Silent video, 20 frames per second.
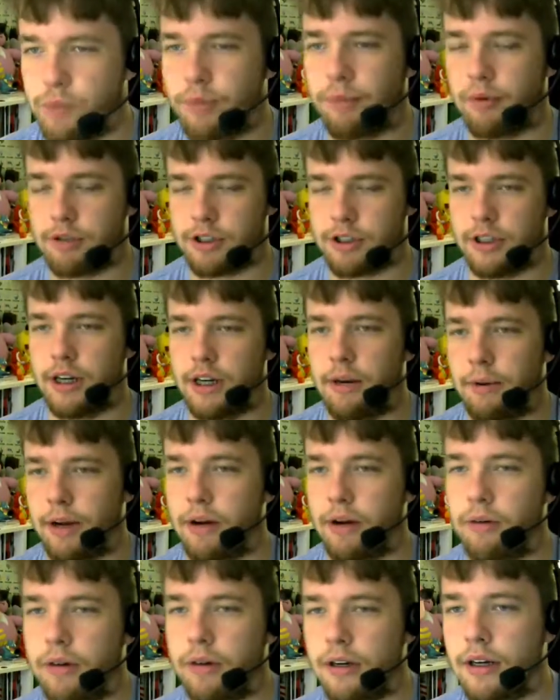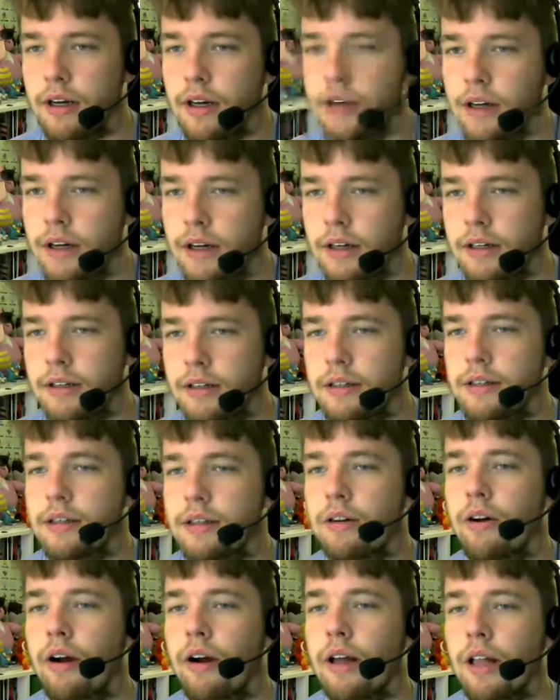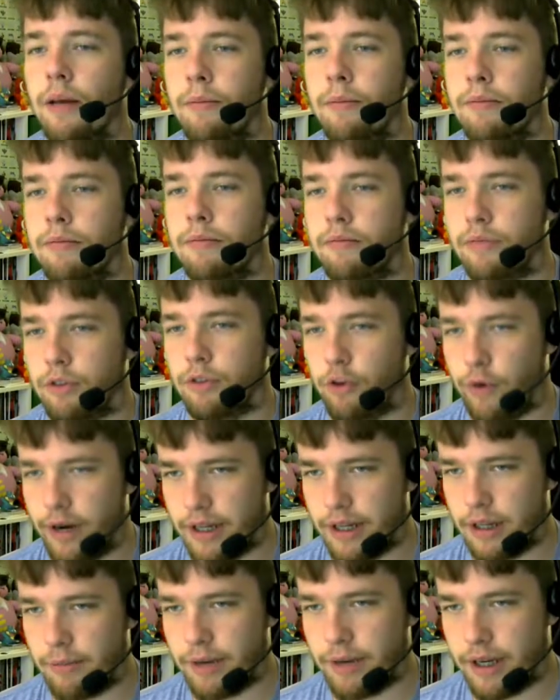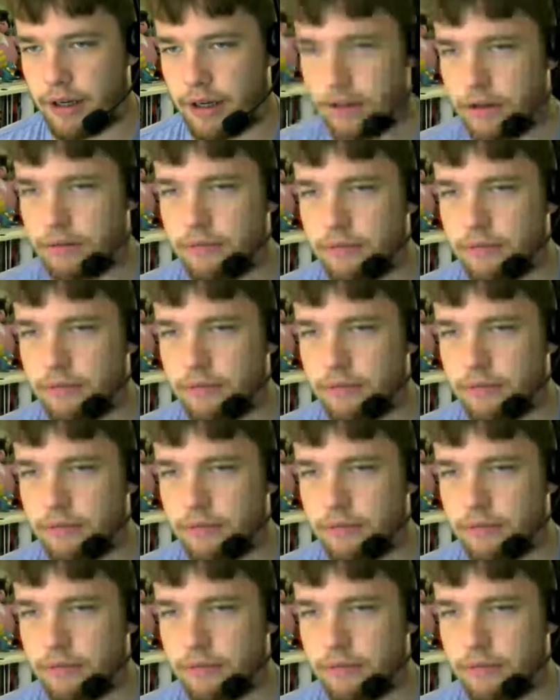potion. There we go. Creel up, creel up, heal.